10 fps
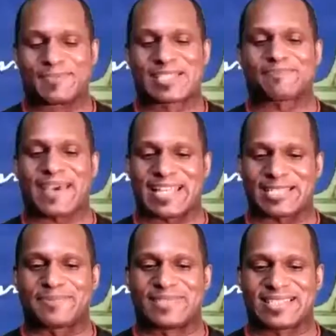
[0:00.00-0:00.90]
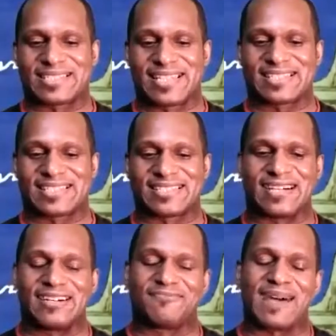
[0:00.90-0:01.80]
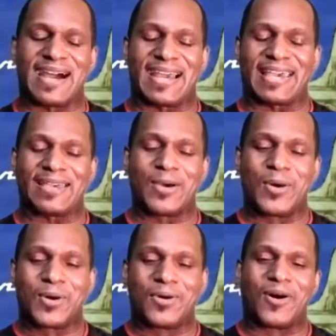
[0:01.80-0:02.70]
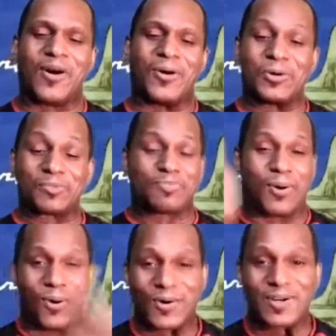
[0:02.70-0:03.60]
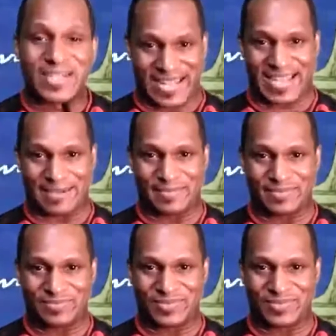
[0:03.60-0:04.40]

Spanish pronunciation of my old porn name,